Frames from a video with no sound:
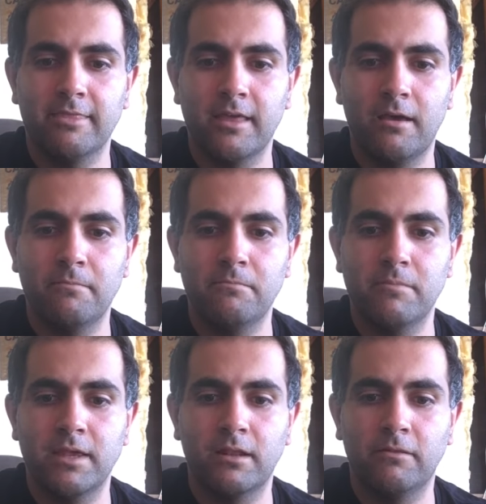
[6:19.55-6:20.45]
Thumb,
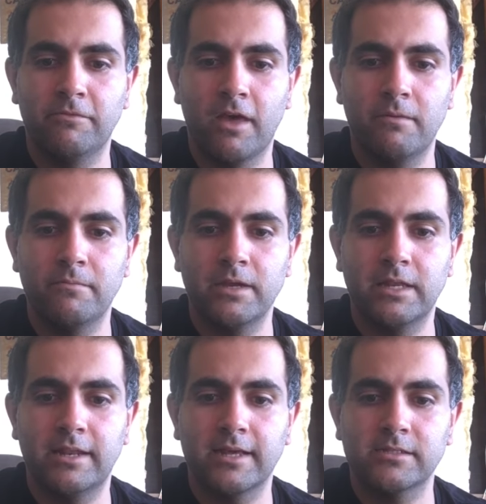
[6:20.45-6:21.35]
middle, thumb,
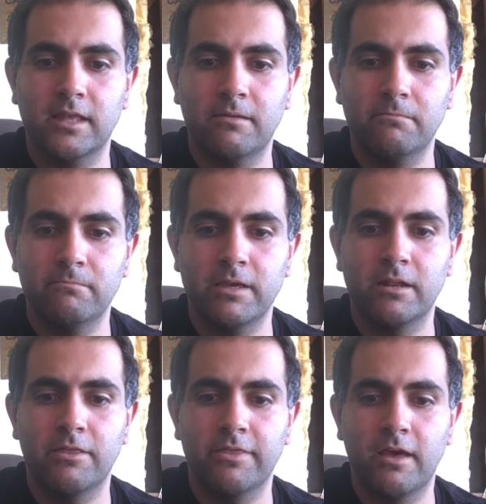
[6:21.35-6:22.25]
index. Thumb,
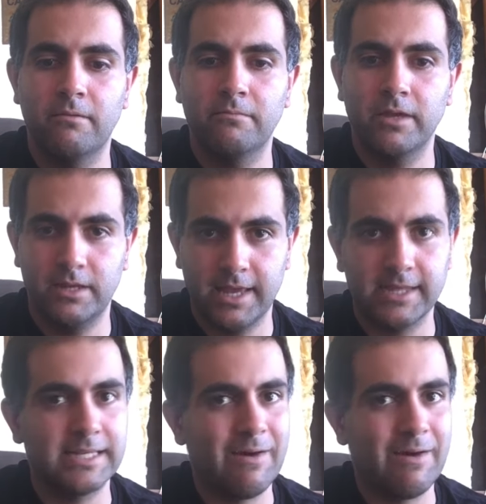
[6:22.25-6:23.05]
middle, thumb, index.